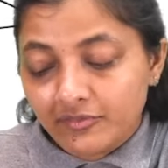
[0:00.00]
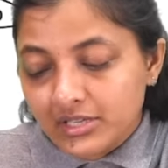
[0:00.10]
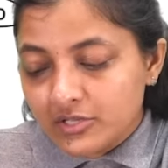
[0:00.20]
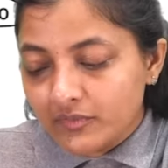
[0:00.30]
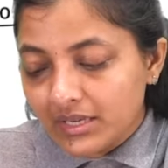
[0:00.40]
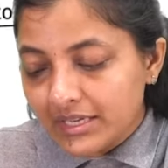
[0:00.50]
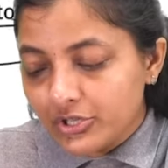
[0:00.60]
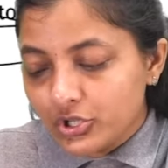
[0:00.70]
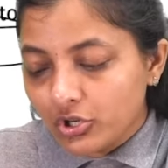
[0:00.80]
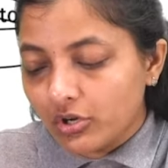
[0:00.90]
which will
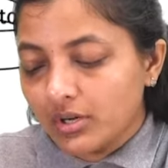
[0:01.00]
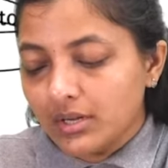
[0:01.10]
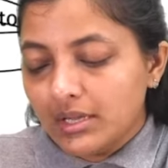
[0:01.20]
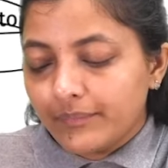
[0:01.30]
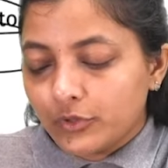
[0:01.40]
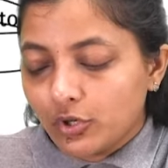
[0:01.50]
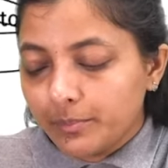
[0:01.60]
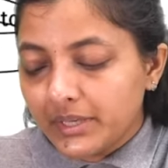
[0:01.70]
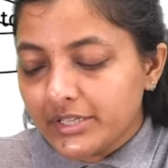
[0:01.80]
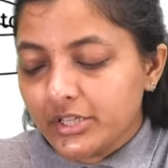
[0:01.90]
ensure the
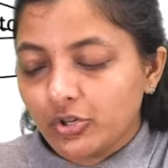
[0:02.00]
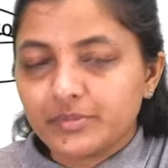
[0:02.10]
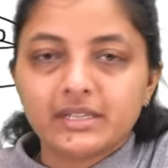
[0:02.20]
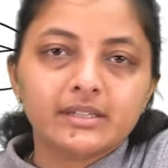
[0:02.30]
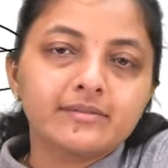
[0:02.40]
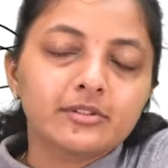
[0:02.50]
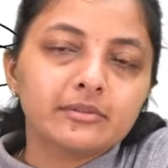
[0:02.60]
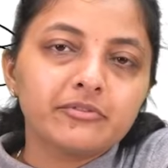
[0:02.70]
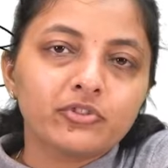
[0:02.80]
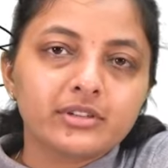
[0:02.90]
major objectives of
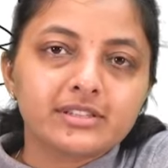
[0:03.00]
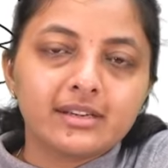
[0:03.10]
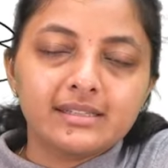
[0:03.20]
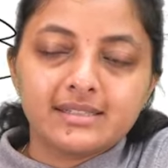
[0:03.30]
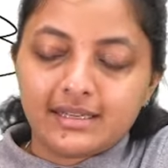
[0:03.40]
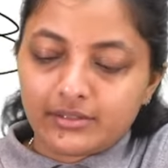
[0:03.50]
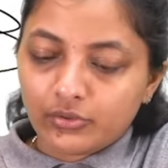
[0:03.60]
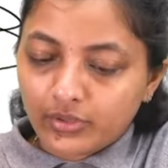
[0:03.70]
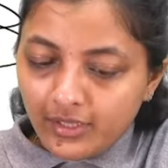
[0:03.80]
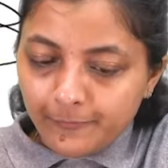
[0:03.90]
the Forest Rights Act.
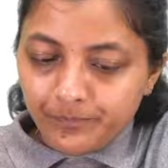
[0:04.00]
Okay.